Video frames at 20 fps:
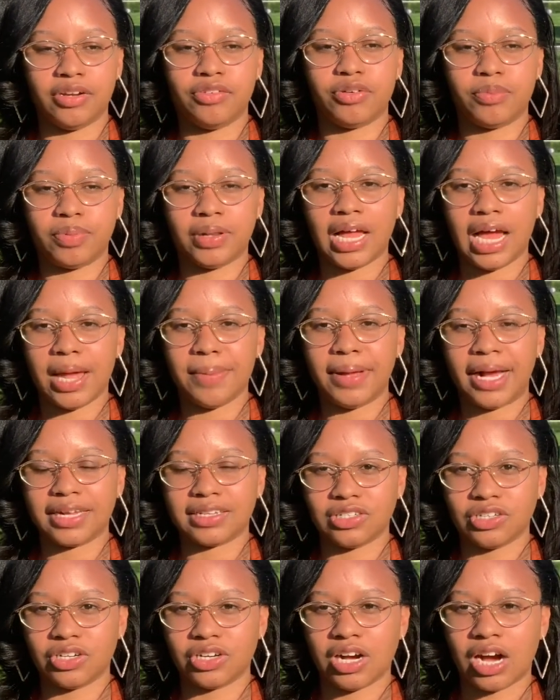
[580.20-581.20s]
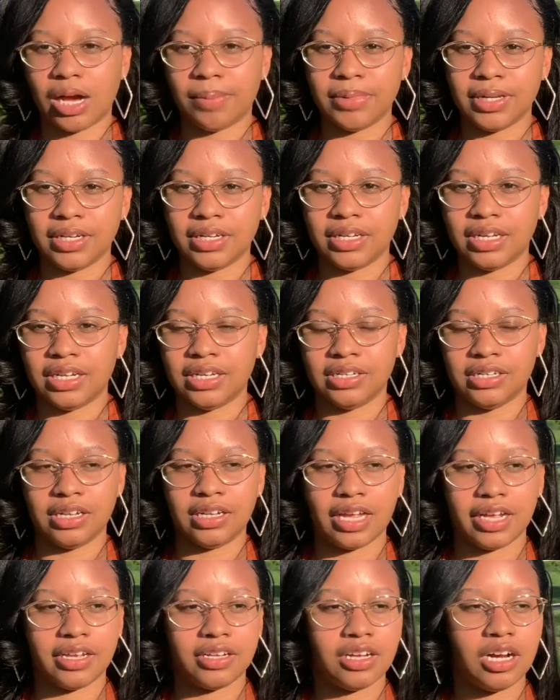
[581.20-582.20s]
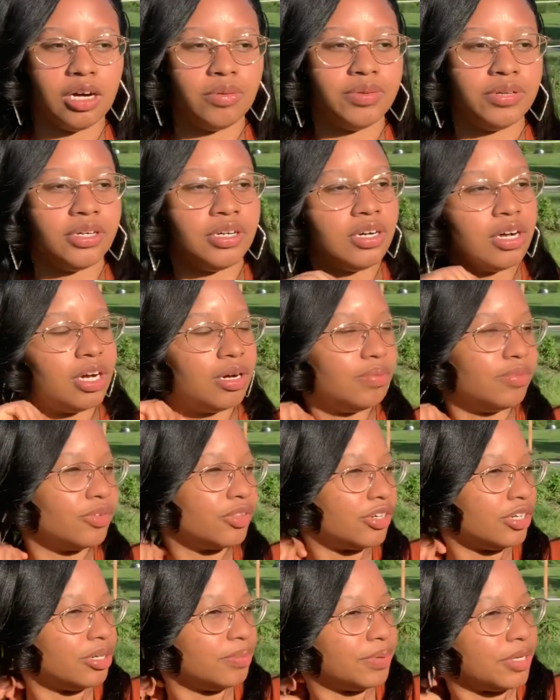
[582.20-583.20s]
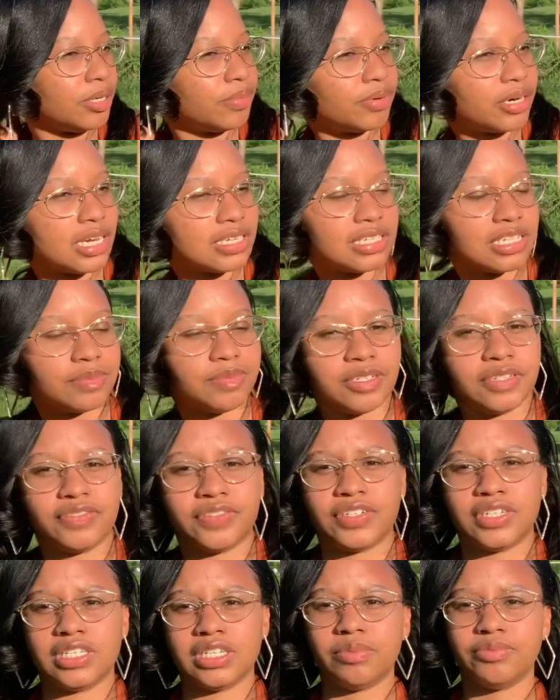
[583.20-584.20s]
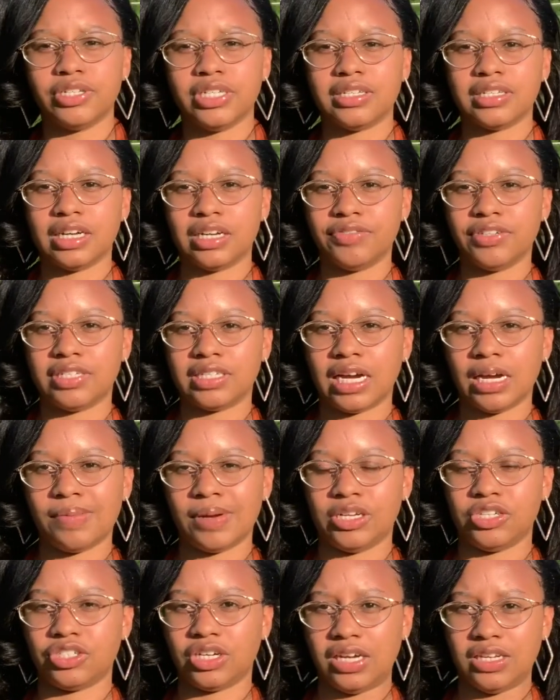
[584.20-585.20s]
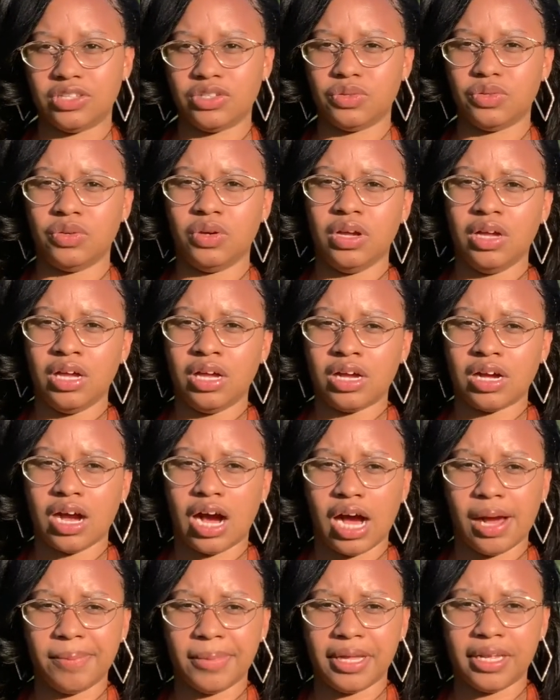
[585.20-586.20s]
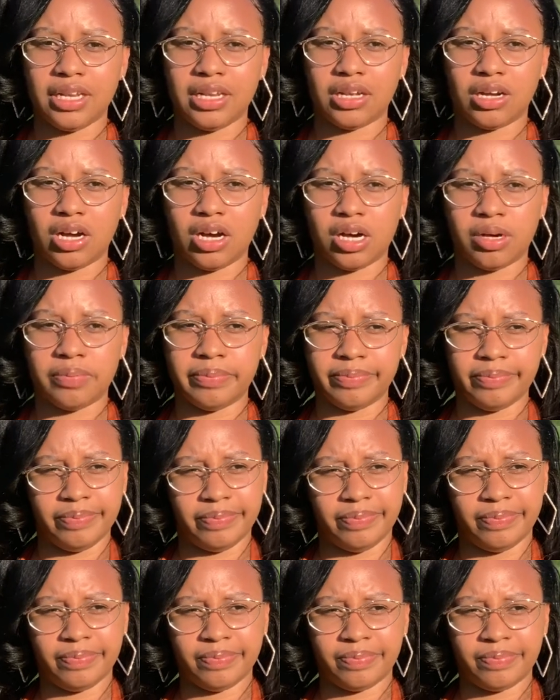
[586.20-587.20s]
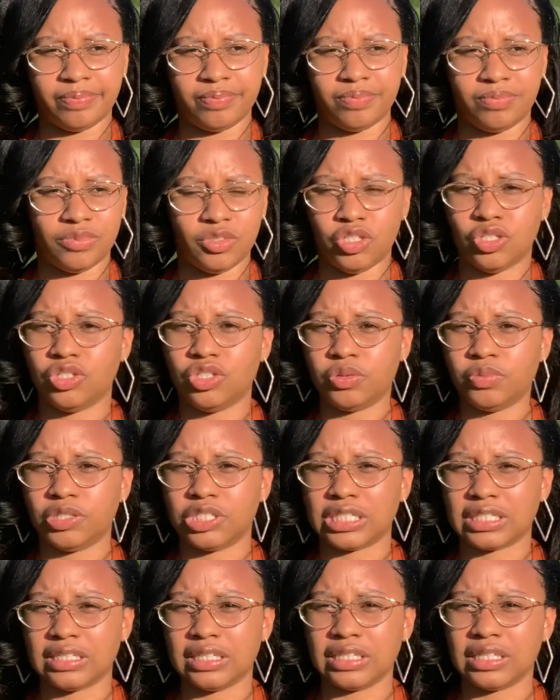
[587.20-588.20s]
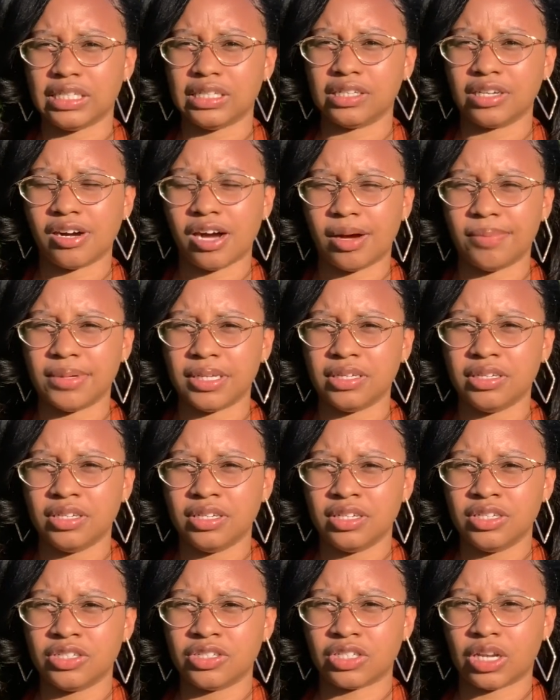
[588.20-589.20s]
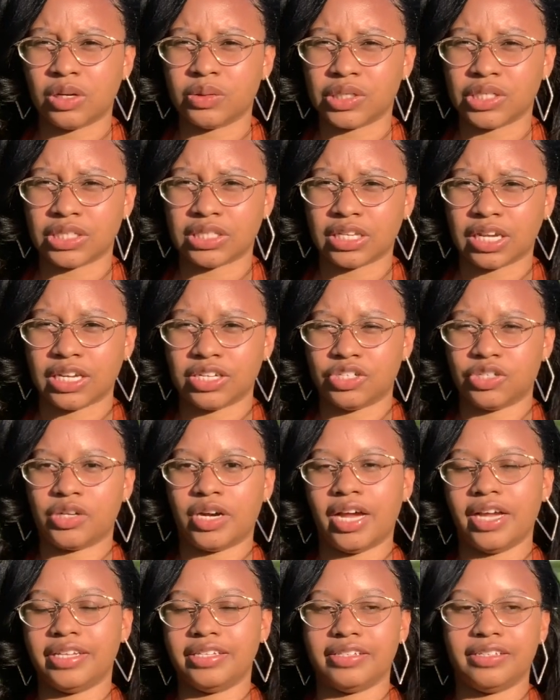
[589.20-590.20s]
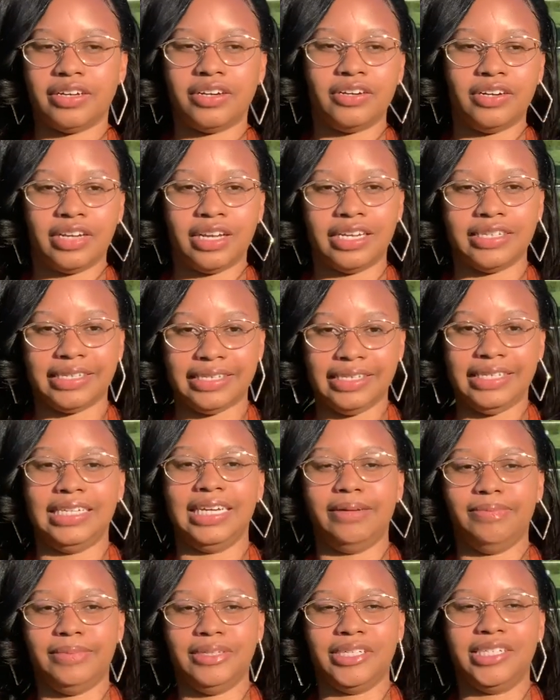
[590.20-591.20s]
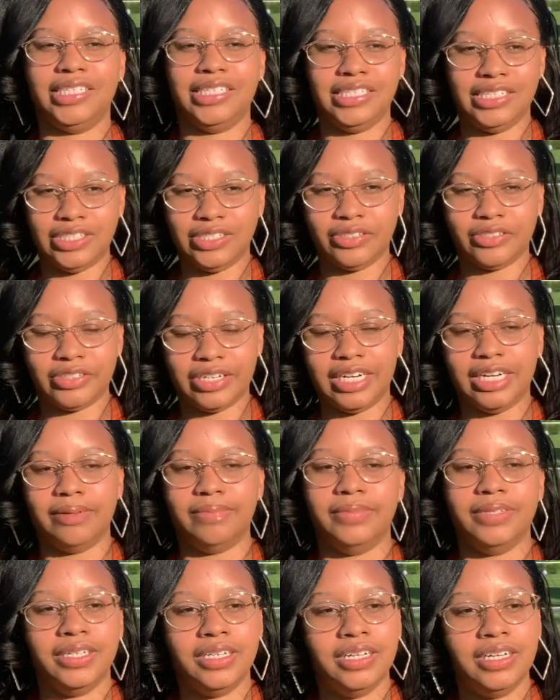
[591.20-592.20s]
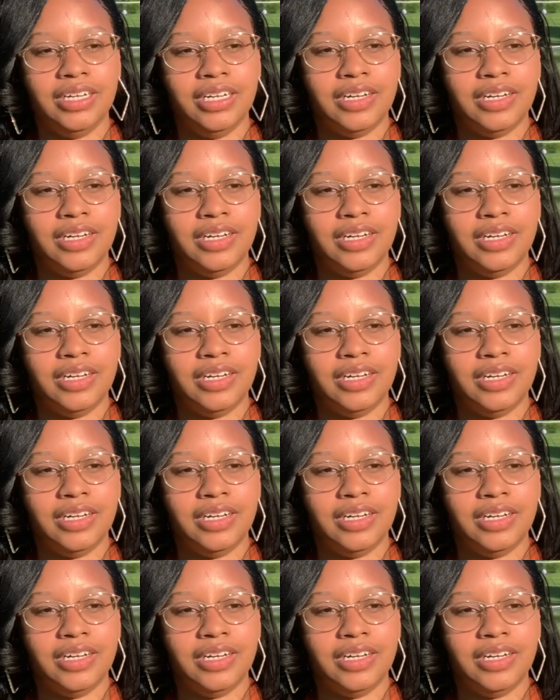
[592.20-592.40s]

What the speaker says: reply back to her comment and help her with her appeal process, but for some reason every time I tried to comment, YouTube would just delete the comment. So I was just trying to tell her DM me on Instagram.